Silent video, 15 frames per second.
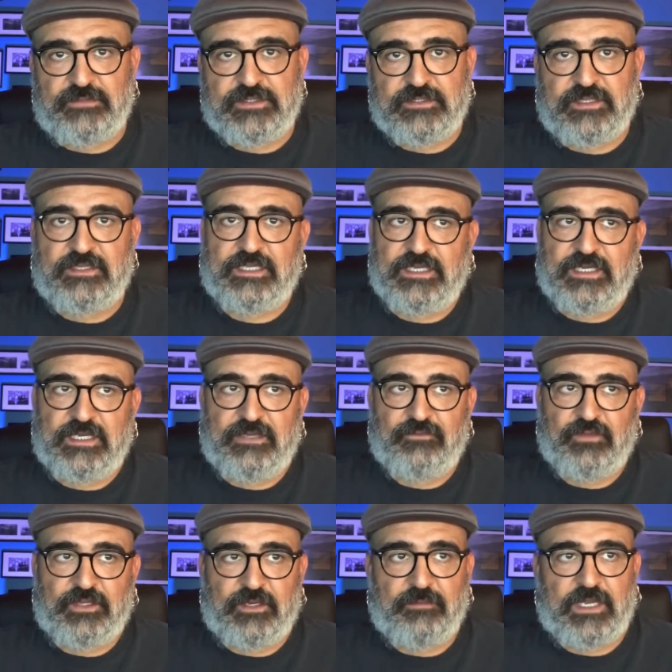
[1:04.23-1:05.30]
that they need for their
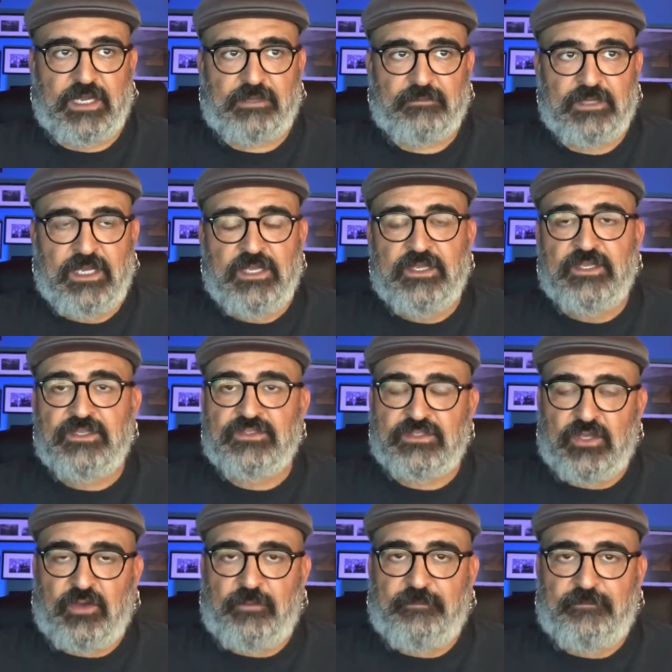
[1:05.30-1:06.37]
bike. So,
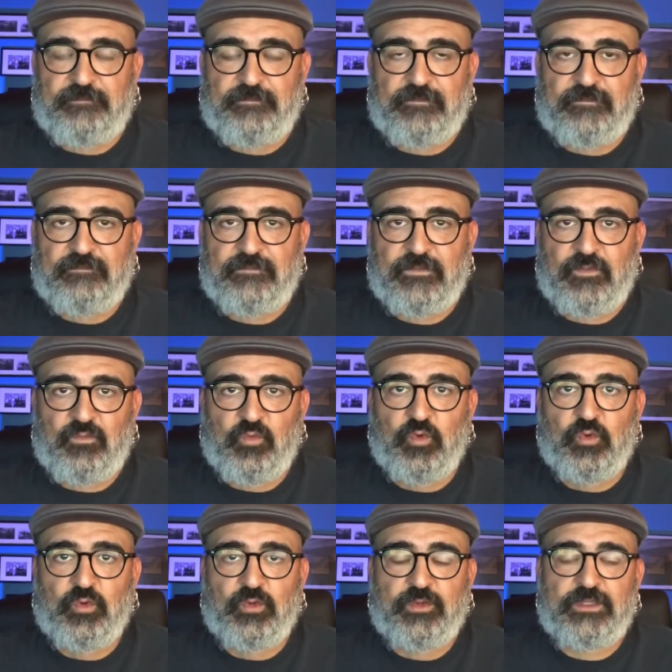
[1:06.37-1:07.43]

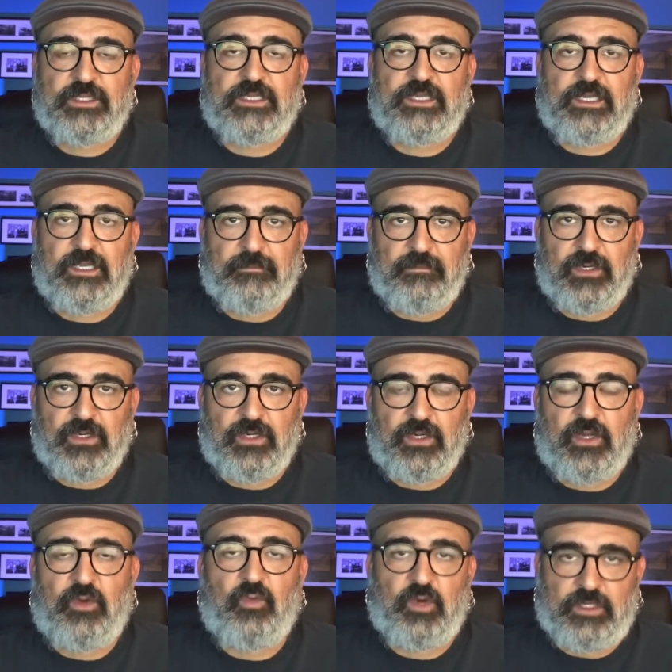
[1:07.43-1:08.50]
rule number
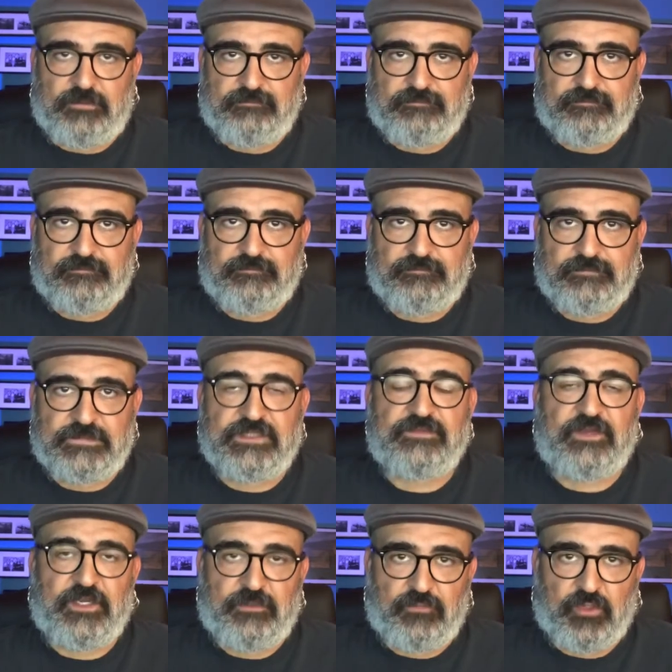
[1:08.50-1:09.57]
1. This is very
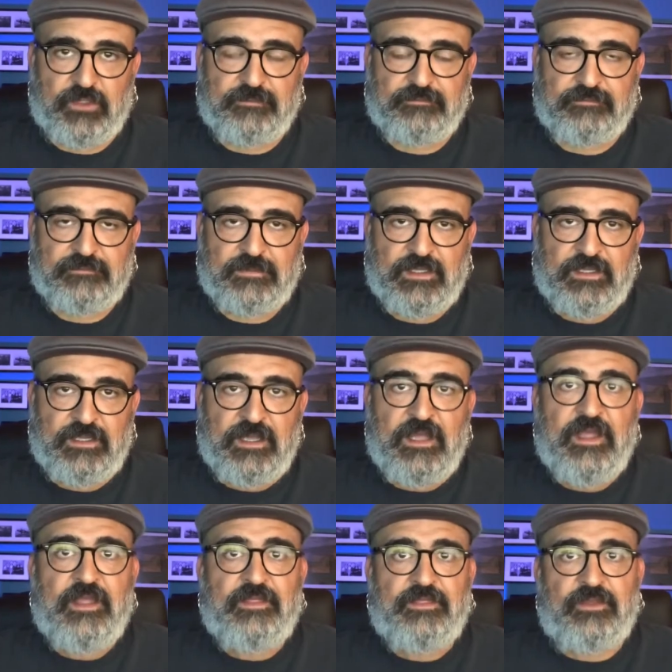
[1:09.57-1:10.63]
important.
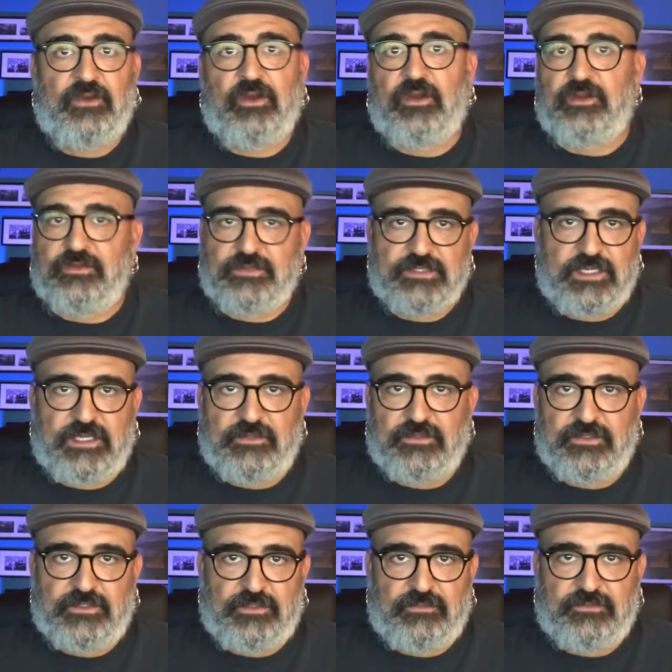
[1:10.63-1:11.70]
There are no standard
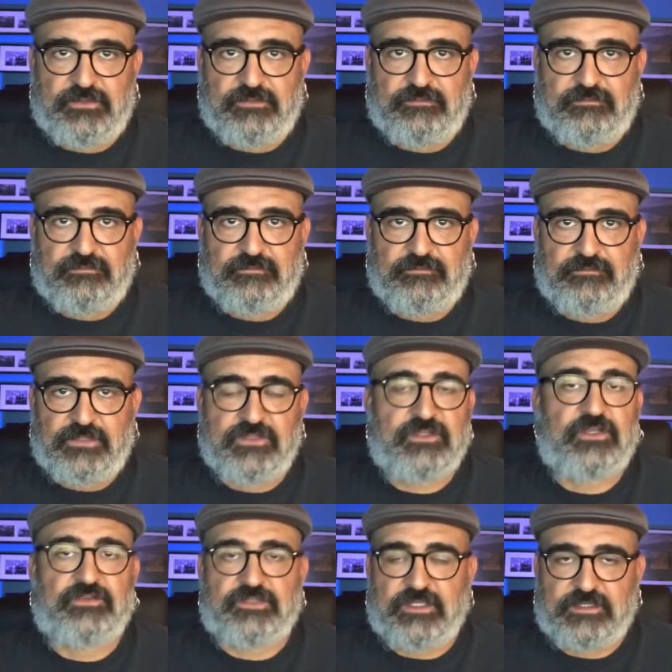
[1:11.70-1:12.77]
tubes. There's no
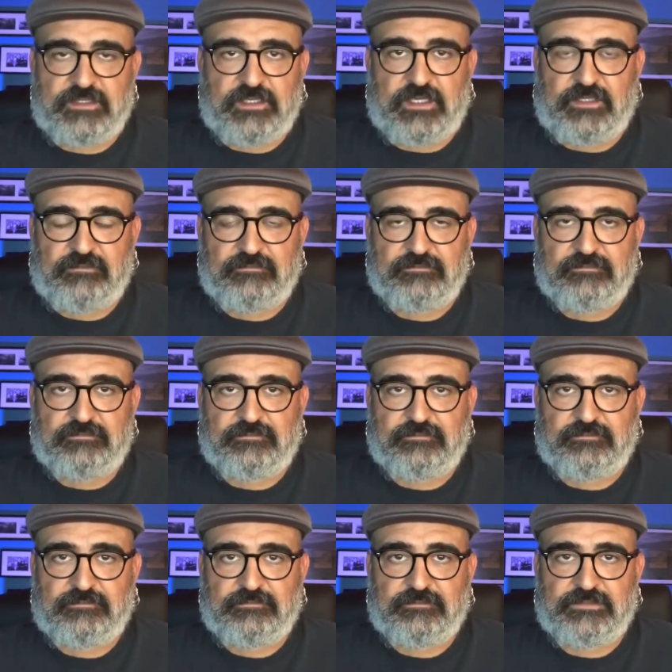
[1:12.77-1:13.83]
such thing.
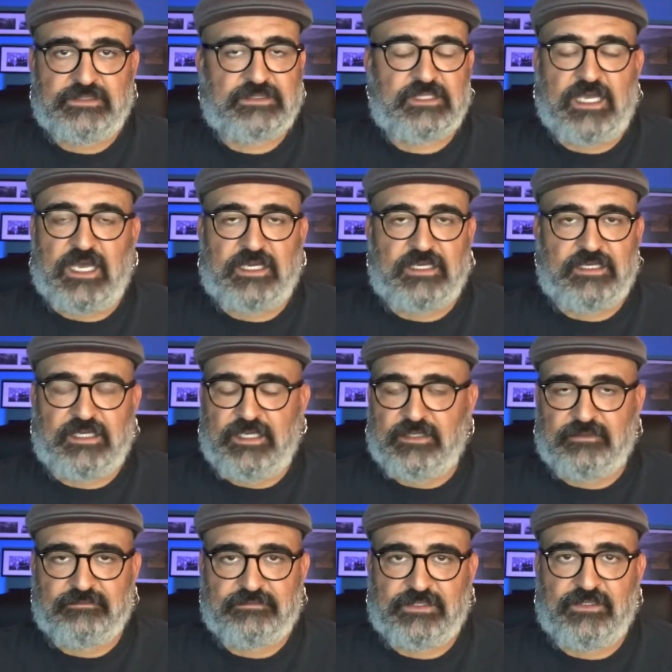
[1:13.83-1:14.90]
It's not a deal.
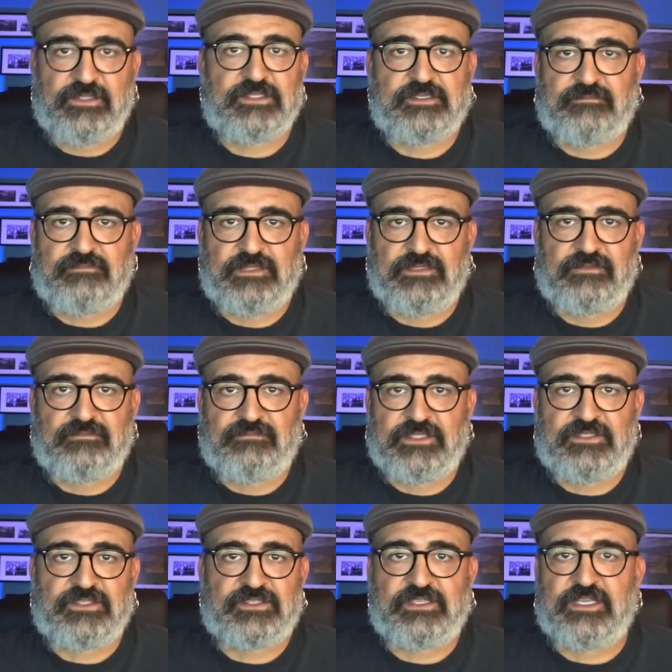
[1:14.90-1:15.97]
It
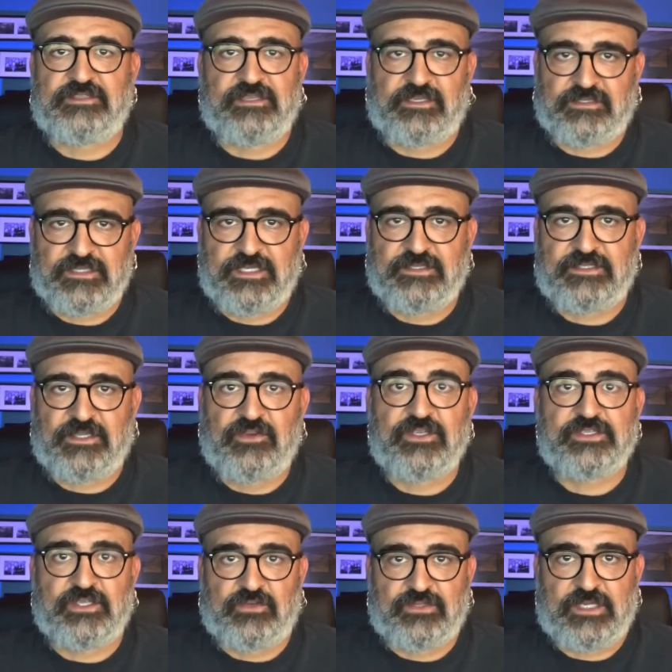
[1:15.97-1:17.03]
just doesn't exist. There is no
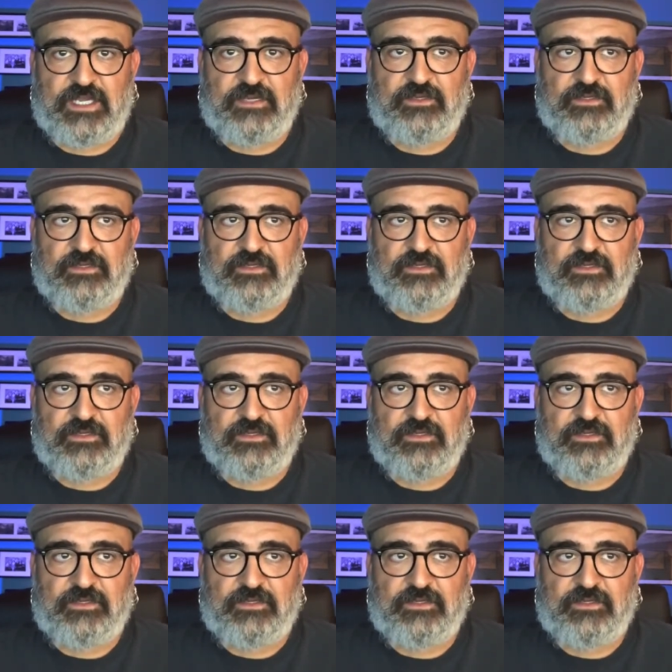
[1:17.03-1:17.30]
standard.